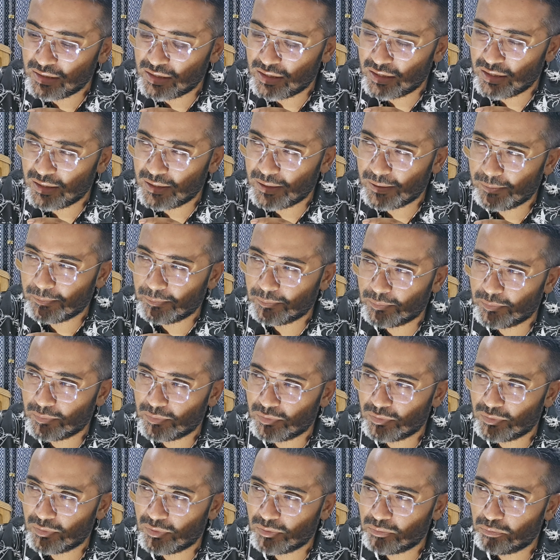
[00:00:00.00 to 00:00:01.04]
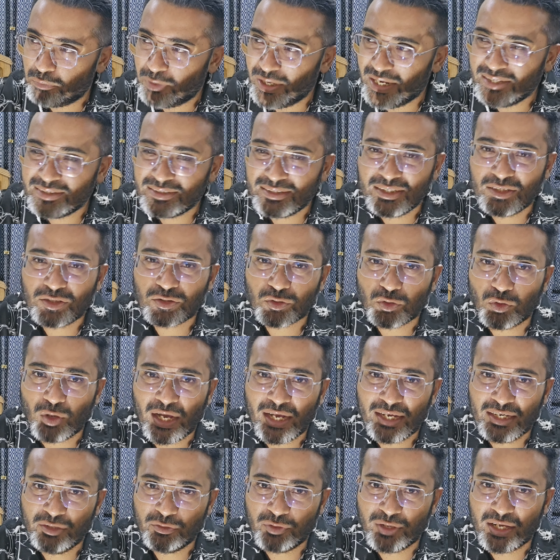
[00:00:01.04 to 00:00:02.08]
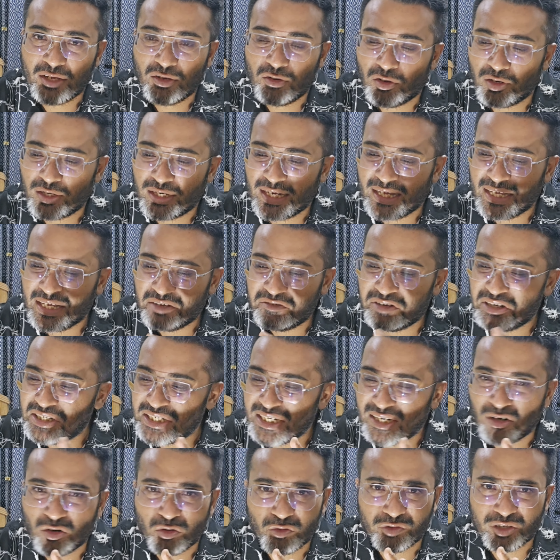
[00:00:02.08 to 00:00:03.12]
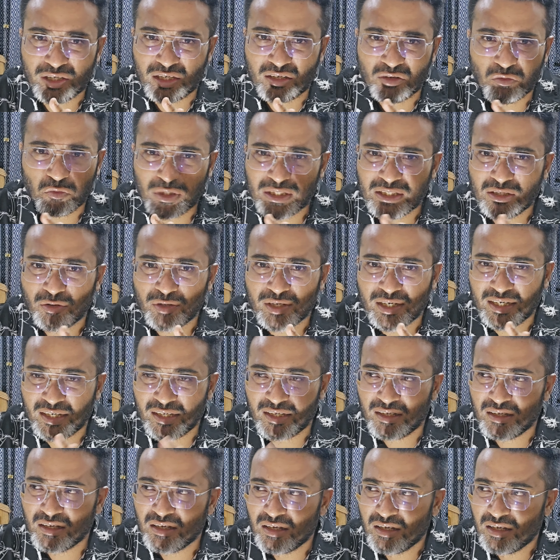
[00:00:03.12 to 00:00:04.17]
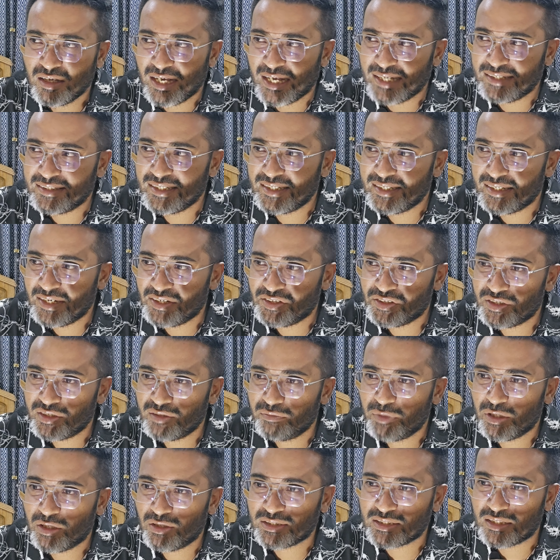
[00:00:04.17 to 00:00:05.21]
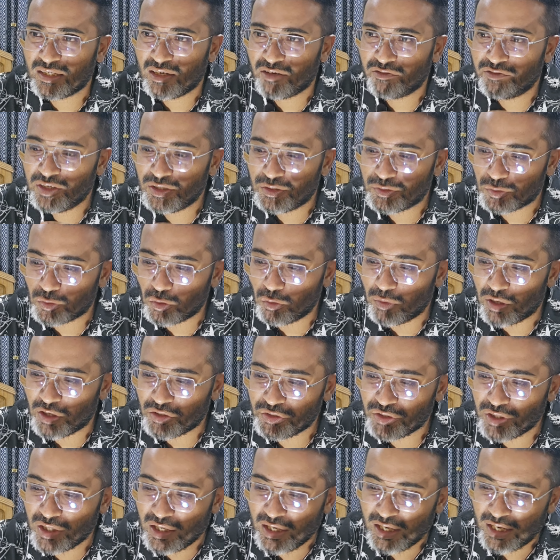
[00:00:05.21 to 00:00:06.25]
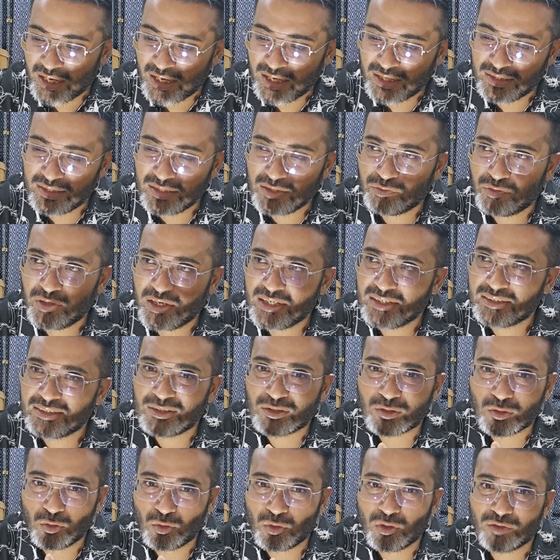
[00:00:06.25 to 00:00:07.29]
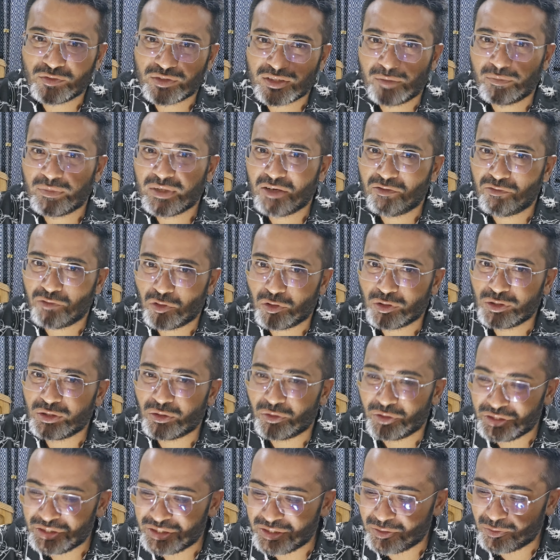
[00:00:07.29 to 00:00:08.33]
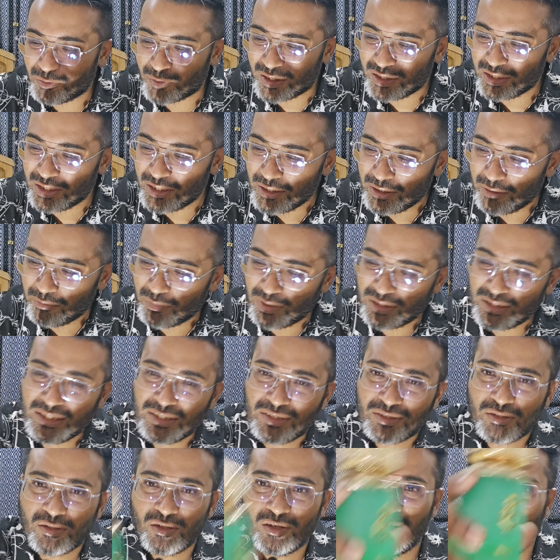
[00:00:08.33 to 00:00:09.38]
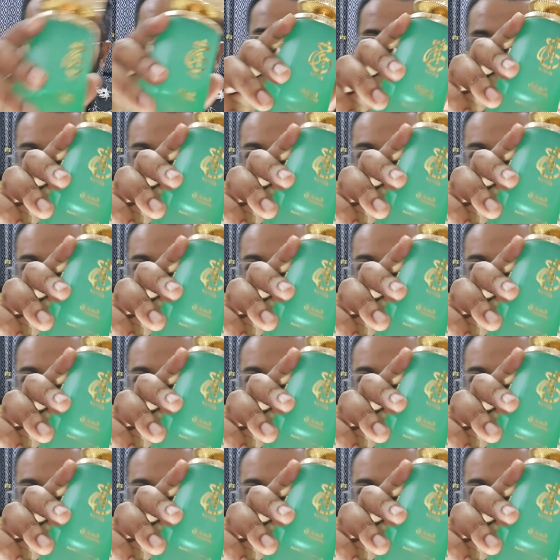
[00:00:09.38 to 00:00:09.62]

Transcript: um, praised it so highly when I got it. I gave it ten out of ten without any hesitation because I loved it so much. And this fragrance is clone of something. I forgot the original one, but this is called